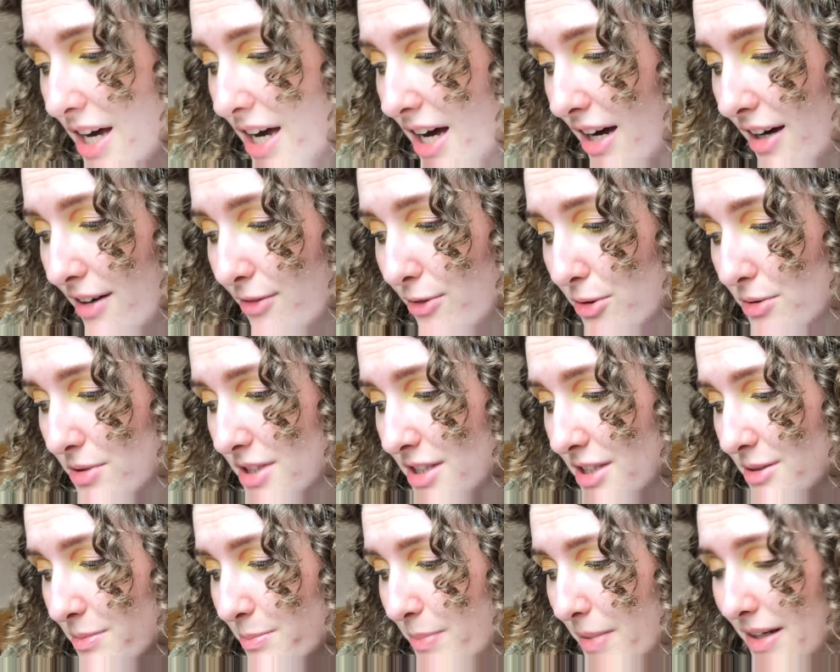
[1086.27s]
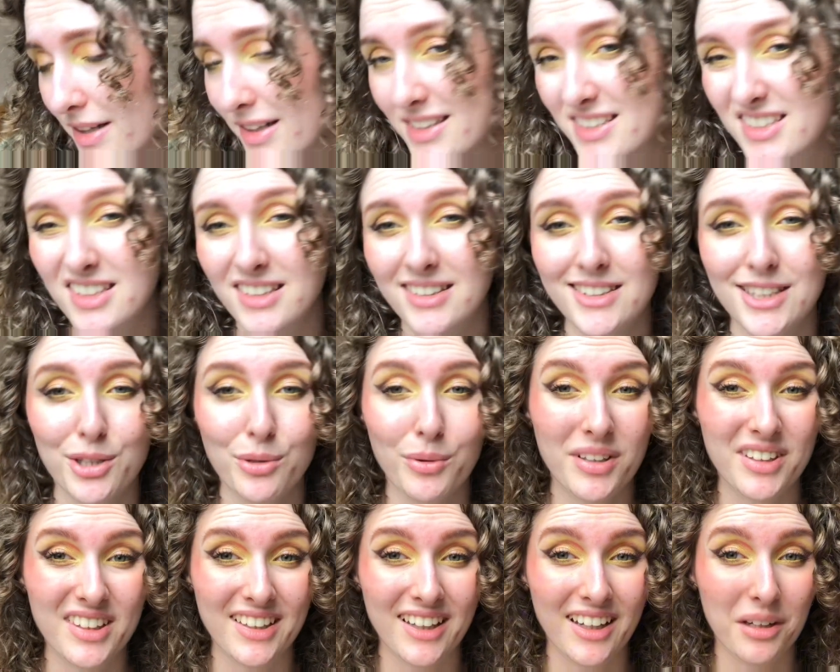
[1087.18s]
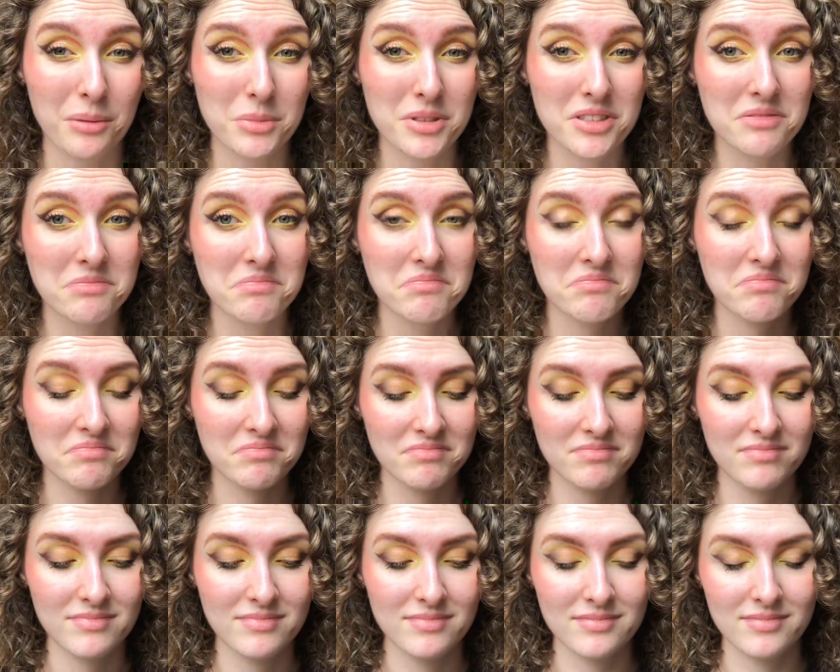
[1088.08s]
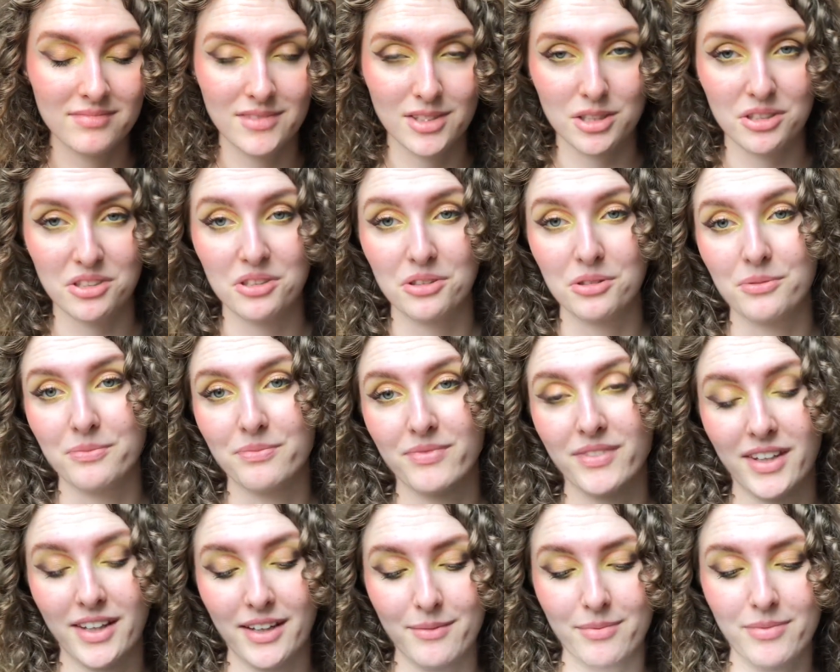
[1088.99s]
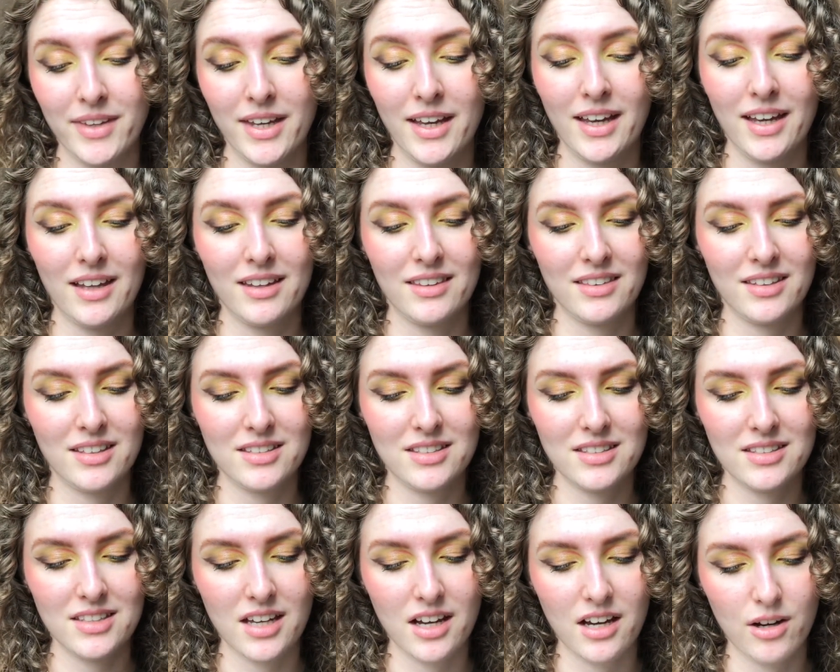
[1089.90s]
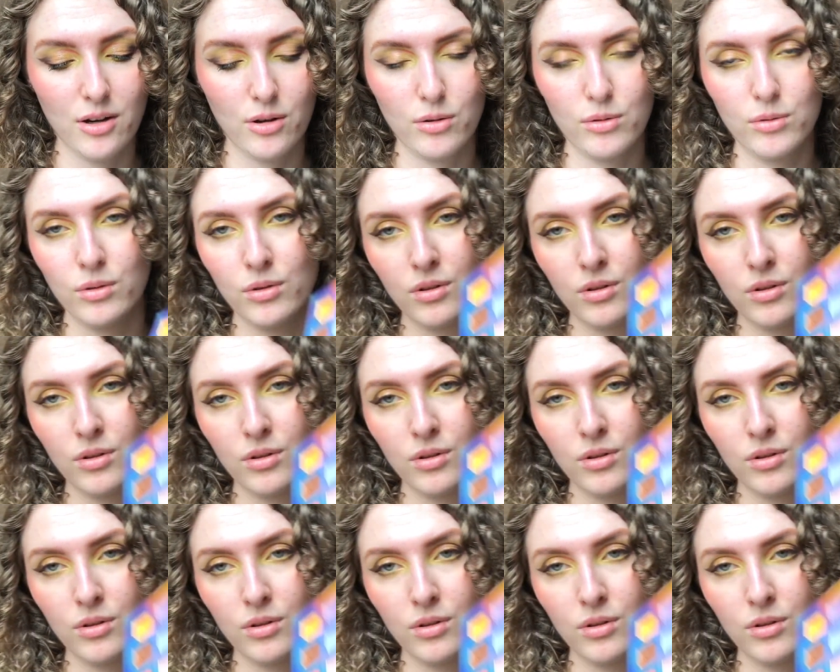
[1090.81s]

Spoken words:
I've used this palette 61 times. So yeah, this is how